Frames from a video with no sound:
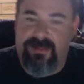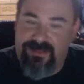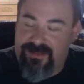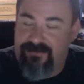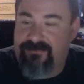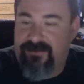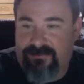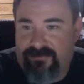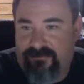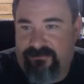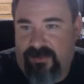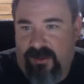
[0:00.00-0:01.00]
Give them
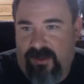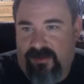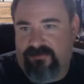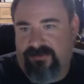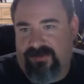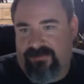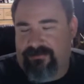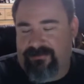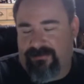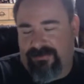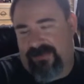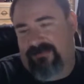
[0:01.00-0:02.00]
some flaws. Give them
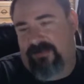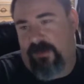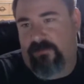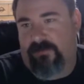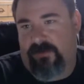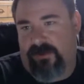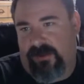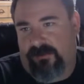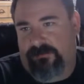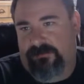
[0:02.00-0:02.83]
some things to overcome.